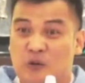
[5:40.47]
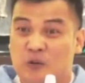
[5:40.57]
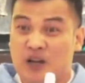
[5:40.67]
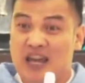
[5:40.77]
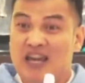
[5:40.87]

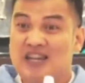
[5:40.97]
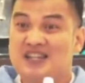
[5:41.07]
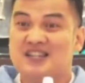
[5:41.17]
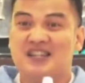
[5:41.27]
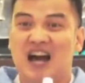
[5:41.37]

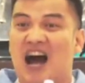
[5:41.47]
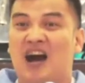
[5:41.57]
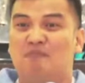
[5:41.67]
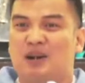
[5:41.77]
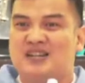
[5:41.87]
raised
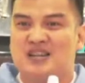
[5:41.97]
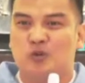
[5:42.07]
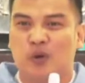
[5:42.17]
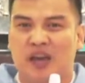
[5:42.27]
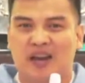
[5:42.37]
up as
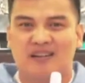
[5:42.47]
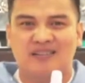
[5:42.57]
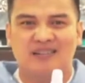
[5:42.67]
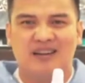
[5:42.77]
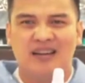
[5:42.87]
it
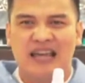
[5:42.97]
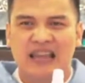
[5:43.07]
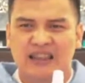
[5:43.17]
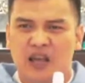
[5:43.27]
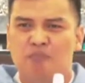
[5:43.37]
were,
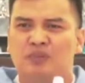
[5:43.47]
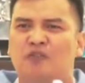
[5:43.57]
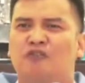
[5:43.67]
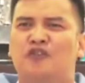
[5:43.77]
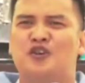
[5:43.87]

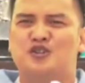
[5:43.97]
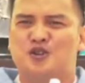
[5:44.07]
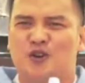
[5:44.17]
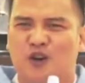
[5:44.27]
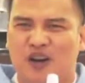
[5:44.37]
leaped for
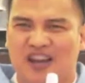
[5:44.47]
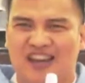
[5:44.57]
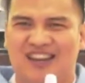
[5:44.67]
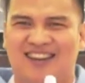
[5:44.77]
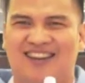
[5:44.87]
joy,
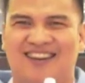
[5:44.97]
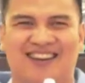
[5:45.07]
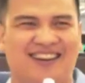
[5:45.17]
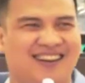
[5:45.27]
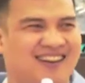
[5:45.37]

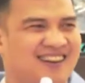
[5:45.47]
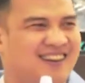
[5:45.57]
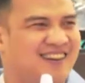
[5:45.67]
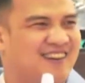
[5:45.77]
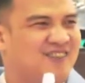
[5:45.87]

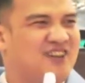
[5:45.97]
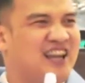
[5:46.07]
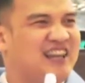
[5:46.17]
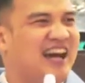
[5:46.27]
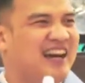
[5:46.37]
for
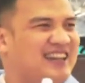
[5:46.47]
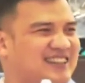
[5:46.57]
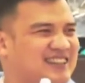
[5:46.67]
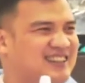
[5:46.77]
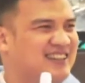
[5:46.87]
the
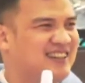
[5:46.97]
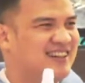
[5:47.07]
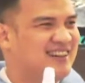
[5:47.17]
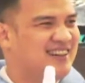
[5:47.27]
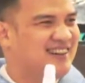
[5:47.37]
light
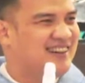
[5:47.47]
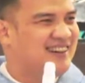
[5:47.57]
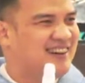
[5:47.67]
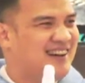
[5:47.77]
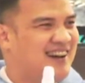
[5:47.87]

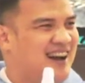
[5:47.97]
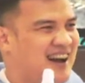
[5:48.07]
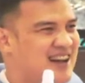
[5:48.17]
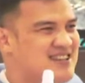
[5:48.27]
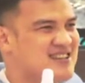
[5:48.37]

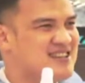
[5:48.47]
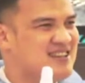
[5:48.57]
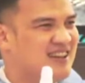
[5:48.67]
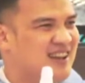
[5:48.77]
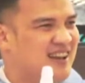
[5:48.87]
has
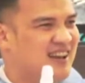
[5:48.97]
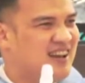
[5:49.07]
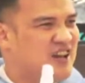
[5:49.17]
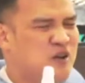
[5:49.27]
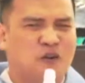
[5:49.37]

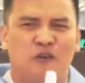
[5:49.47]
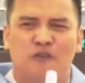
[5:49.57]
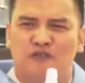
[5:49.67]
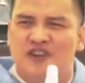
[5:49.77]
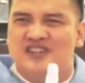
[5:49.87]

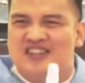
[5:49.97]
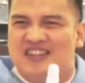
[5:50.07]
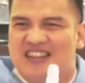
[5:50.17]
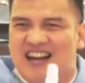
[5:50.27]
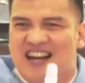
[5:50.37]

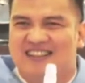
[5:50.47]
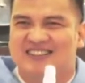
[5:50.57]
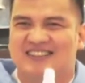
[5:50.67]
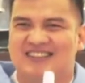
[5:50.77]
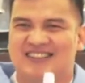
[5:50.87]
visited
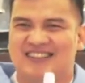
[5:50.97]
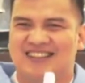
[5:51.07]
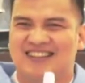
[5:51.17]
us.